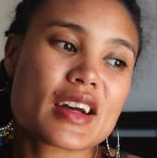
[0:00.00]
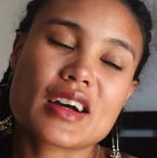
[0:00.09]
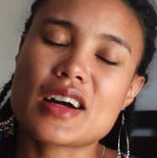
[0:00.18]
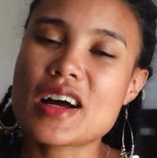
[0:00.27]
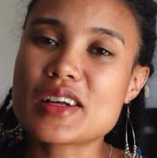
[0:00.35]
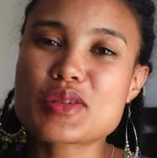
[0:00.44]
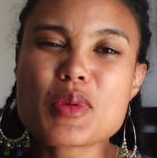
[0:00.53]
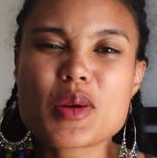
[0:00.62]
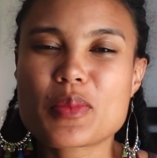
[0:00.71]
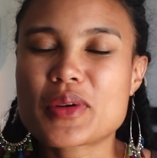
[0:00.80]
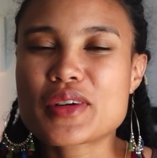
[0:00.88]
a
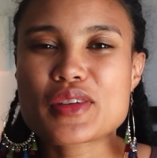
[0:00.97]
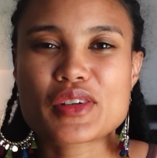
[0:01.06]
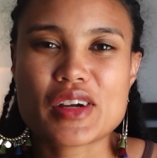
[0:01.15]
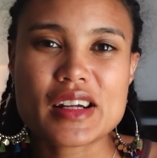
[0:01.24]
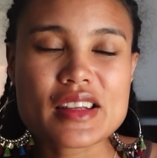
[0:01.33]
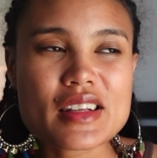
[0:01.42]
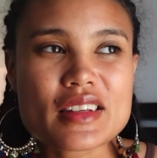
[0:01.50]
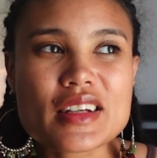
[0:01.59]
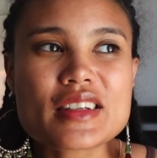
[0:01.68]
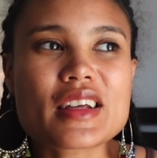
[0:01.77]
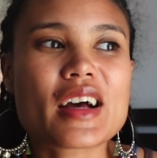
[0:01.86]
hospital birth or anything
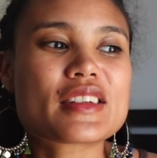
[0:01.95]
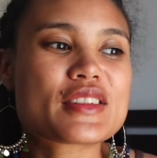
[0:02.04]
like that.